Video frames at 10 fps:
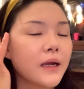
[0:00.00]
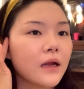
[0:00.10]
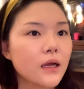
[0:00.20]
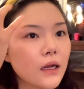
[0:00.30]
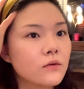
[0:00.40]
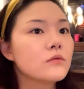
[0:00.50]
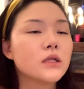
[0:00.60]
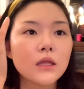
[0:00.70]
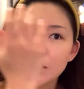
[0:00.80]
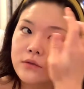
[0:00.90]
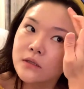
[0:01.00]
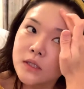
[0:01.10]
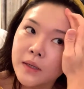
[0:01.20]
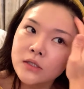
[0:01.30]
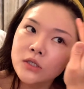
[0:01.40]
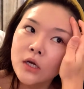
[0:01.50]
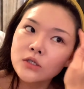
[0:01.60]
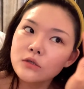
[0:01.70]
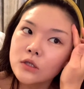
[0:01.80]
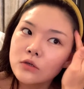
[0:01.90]
my hairline. I don't really like using the sponge
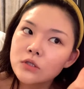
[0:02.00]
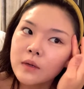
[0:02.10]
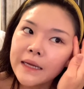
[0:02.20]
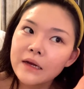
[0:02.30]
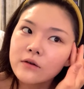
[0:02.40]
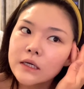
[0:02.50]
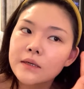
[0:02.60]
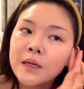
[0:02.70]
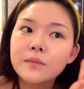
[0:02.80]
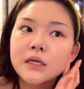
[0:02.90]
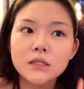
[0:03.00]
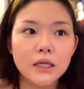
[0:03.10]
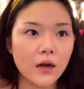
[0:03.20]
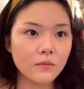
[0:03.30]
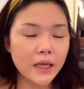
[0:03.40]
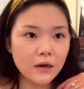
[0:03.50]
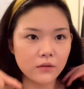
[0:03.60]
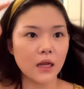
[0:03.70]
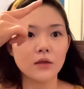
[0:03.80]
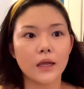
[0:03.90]
too close to my hair or the makeup tends to get on my hair
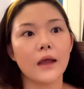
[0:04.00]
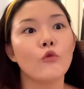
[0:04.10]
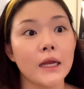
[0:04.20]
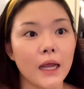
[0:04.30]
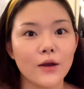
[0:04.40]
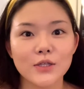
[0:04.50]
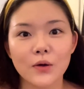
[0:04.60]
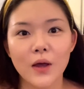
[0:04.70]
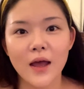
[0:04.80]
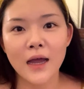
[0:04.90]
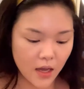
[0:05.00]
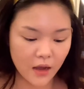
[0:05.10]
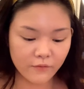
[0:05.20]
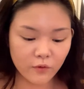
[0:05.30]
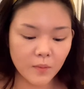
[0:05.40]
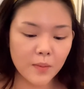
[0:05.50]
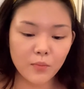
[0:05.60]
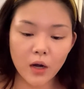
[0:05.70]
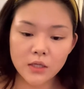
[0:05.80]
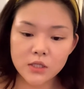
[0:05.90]
and then I look like I have white hair. So, and for my
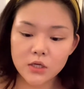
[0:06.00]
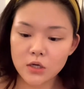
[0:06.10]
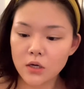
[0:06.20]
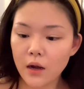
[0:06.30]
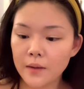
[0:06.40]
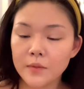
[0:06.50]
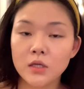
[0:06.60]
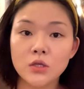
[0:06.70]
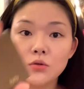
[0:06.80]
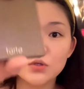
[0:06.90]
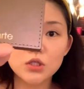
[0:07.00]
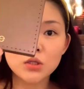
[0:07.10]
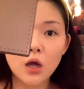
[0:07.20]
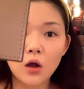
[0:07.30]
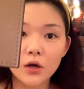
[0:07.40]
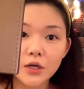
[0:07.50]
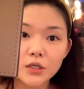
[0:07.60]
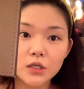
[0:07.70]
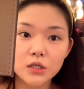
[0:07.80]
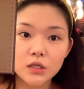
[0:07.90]
bronzer, I'm gonna use Tarte